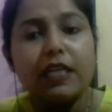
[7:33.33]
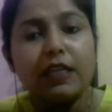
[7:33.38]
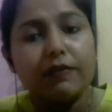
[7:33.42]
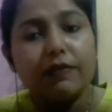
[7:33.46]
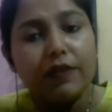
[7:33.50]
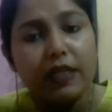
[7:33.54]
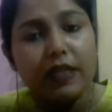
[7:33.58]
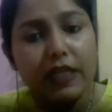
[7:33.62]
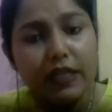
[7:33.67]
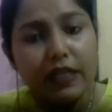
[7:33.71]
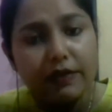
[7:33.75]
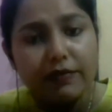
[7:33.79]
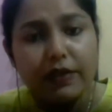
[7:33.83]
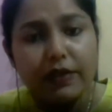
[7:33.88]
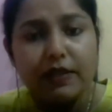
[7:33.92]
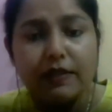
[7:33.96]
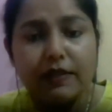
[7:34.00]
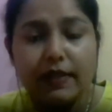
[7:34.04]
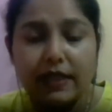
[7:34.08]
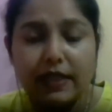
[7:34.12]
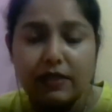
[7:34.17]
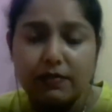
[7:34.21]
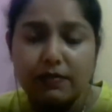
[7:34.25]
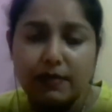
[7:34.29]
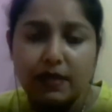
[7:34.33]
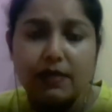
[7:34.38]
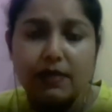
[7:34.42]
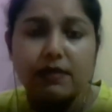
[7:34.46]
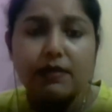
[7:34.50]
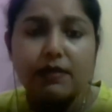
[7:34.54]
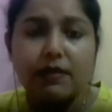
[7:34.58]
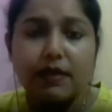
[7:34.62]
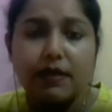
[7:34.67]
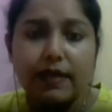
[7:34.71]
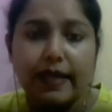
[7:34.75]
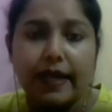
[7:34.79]
even events as well as
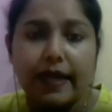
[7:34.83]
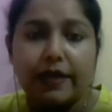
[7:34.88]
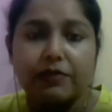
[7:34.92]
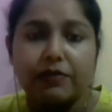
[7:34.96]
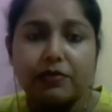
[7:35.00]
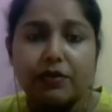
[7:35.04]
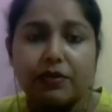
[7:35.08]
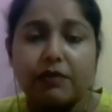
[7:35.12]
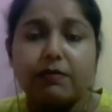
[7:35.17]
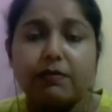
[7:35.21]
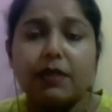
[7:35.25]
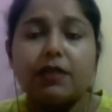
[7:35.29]
the reaction,